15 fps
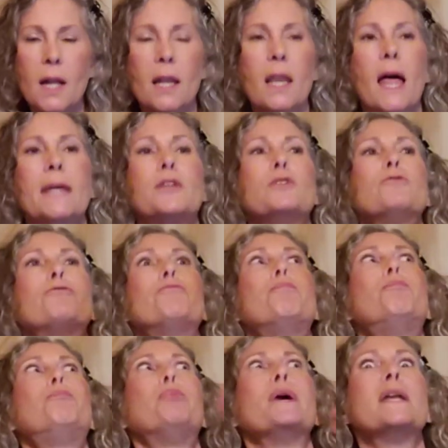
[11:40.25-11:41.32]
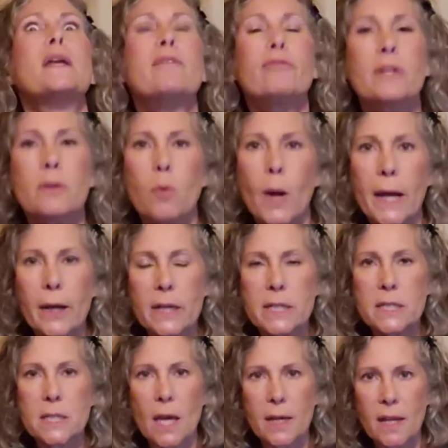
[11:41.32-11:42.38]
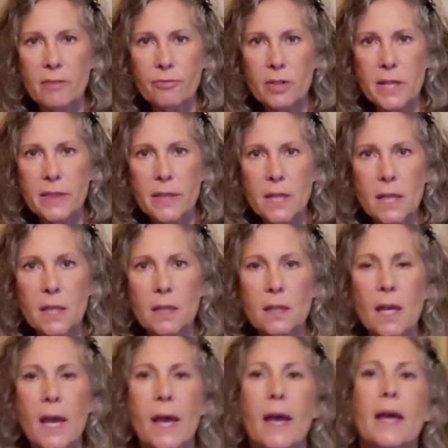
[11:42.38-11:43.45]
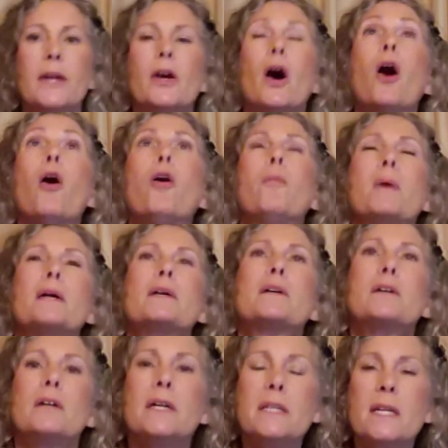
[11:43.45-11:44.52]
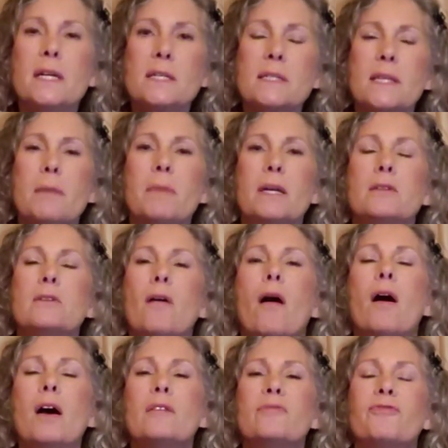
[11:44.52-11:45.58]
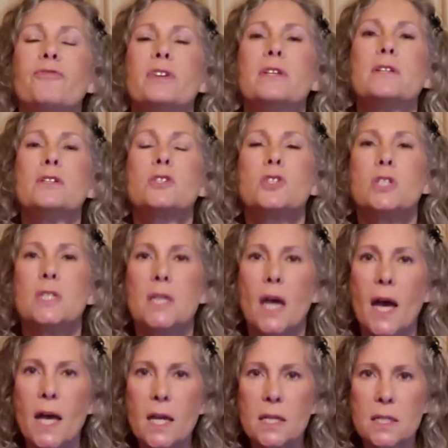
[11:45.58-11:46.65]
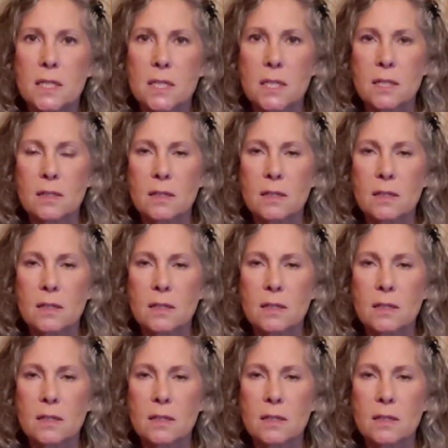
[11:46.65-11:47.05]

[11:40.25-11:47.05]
Like you've been everywhere and done everything, and oh my goodness, am I not finished yet?